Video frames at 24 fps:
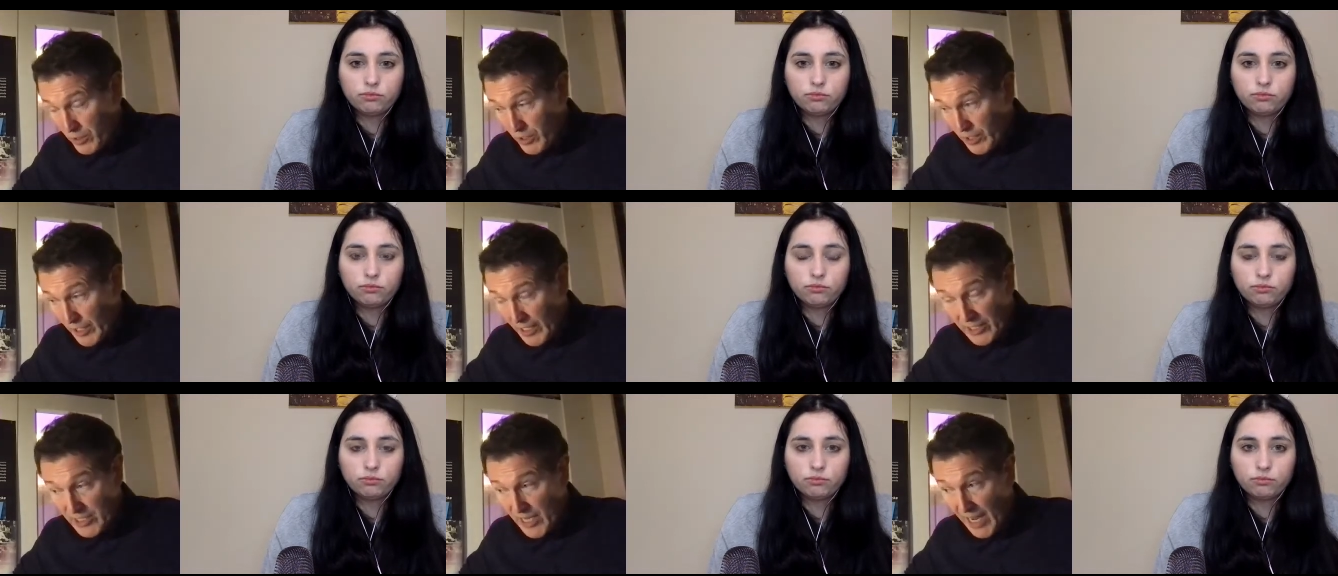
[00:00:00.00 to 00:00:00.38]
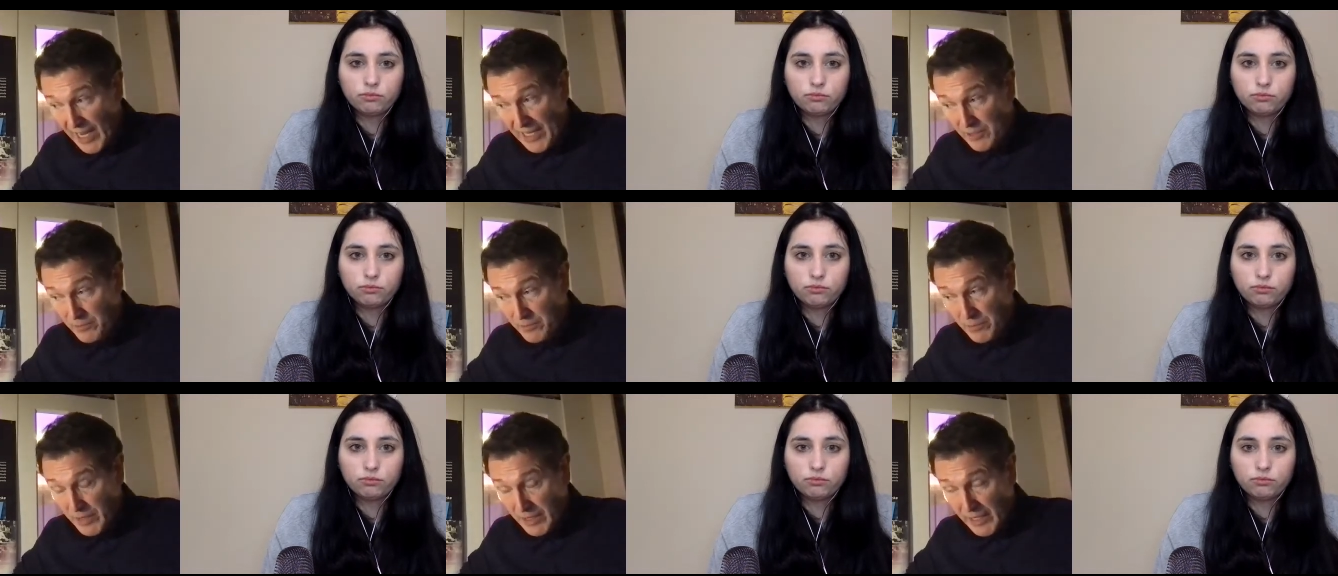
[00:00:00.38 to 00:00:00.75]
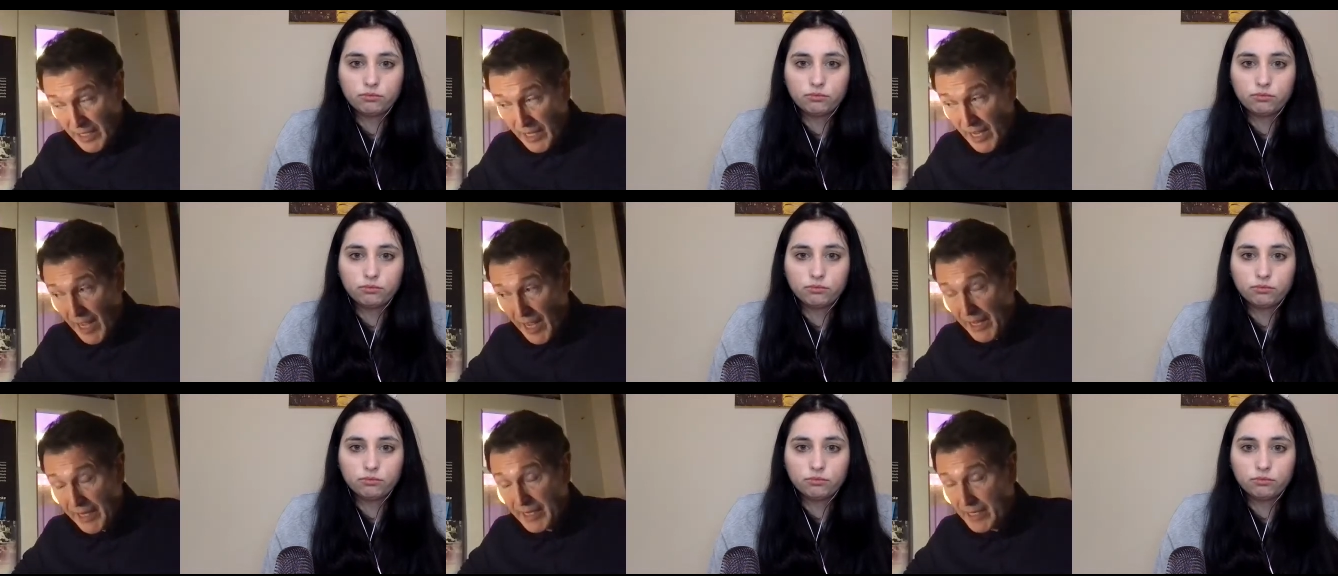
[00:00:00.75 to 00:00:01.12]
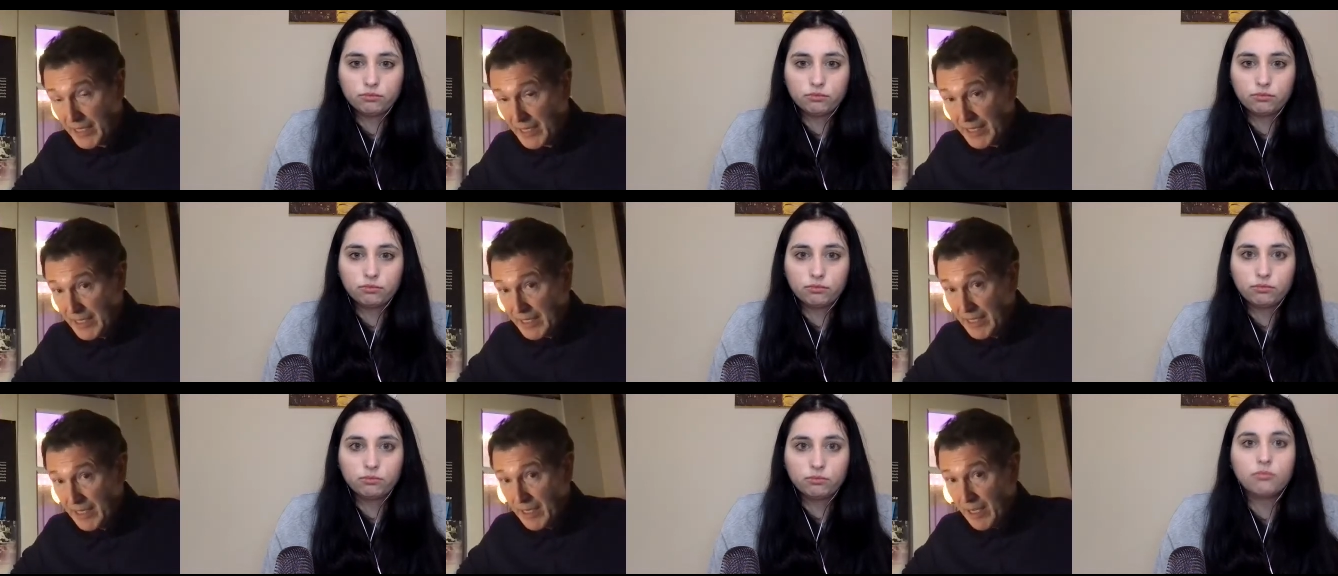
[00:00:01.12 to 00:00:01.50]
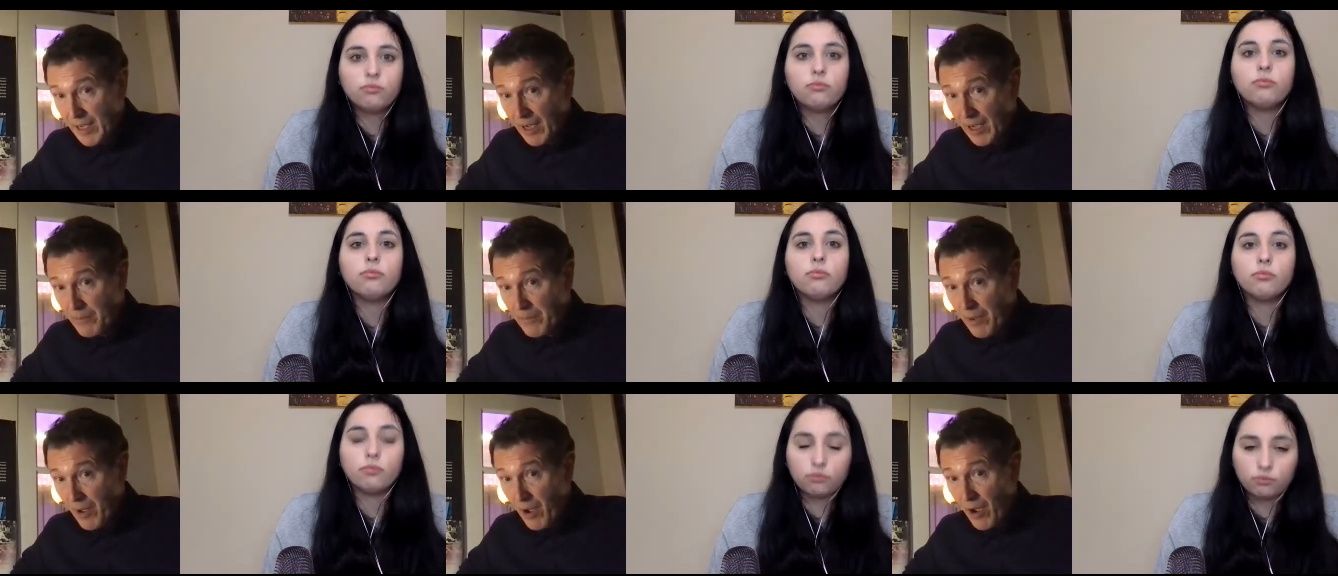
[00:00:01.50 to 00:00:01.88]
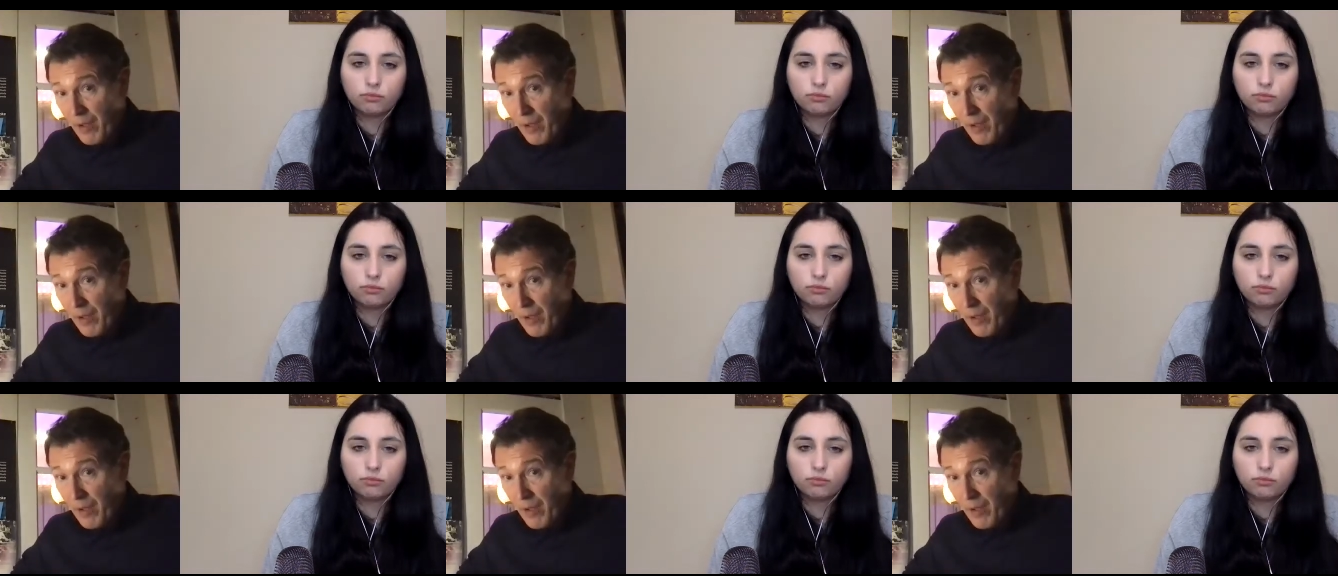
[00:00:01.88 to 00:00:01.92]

Speaker 1: is Adam McKay. Um, mm-hmm.